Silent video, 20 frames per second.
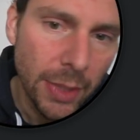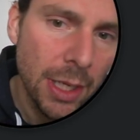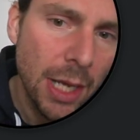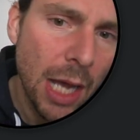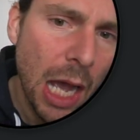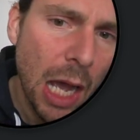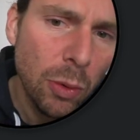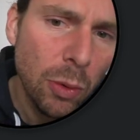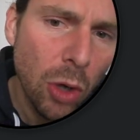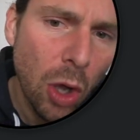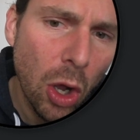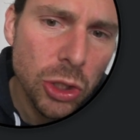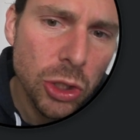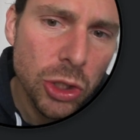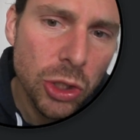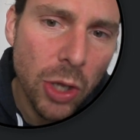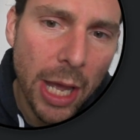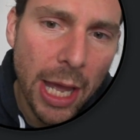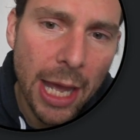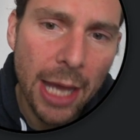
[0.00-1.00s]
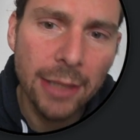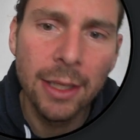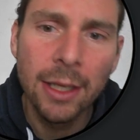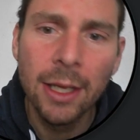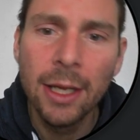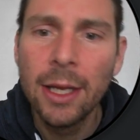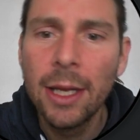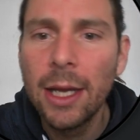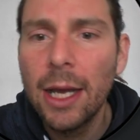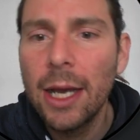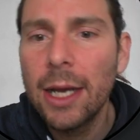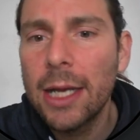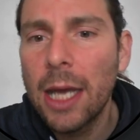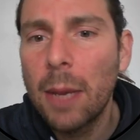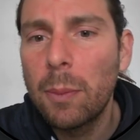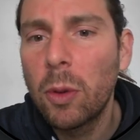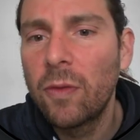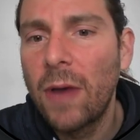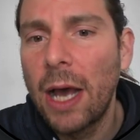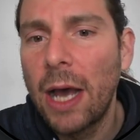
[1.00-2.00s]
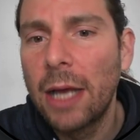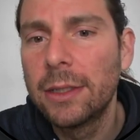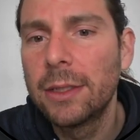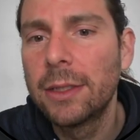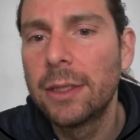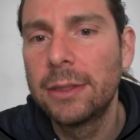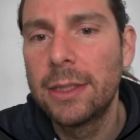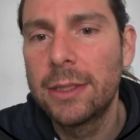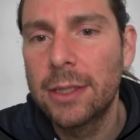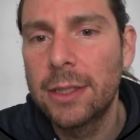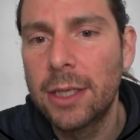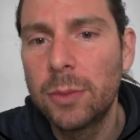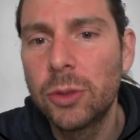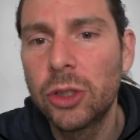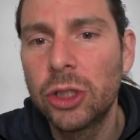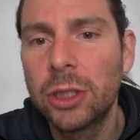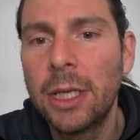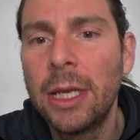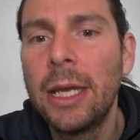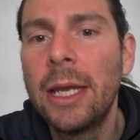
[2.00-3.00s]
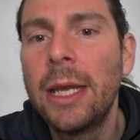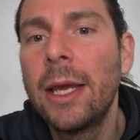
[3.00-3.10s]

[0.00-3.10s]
I will also add a couple of other description